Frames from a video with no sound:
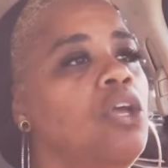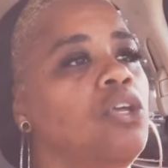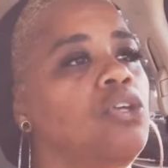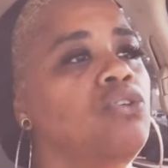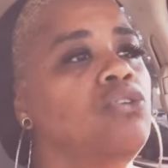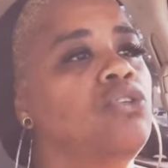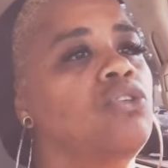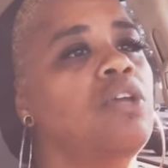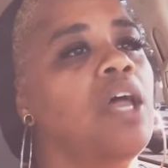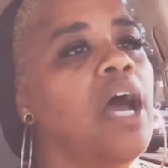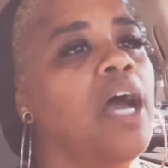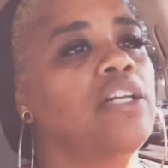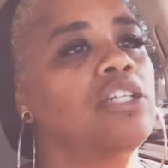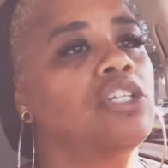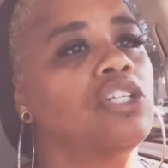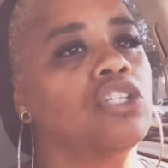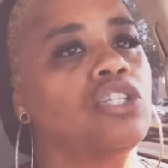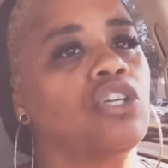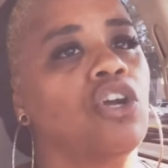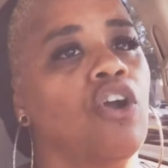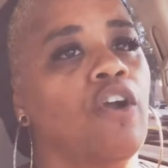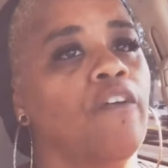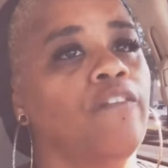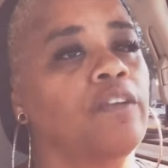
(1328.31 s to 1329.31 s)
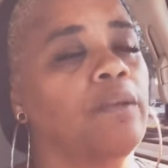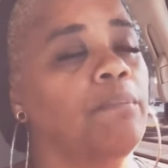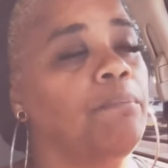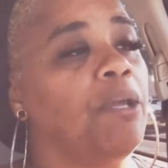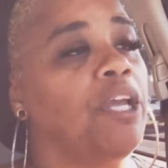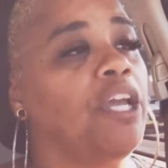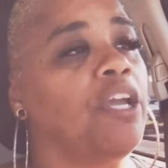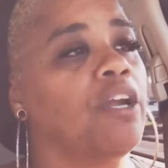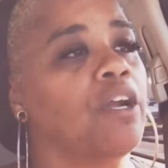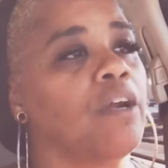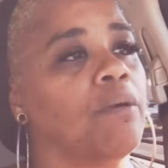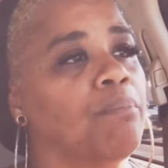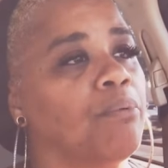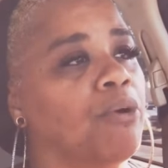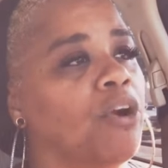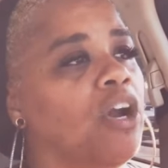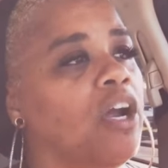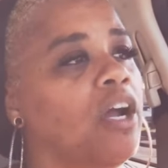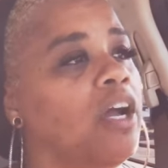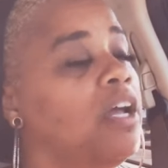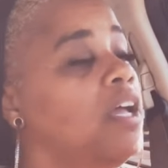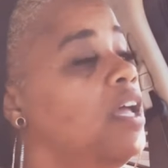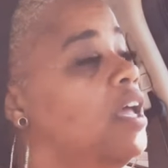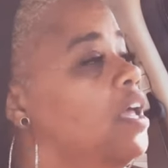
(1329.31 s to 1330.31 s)
You do not deserve to be here,
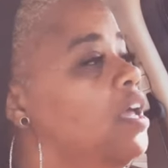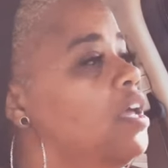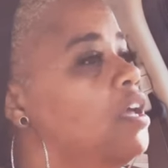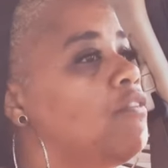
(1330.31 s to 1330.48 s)
bruh.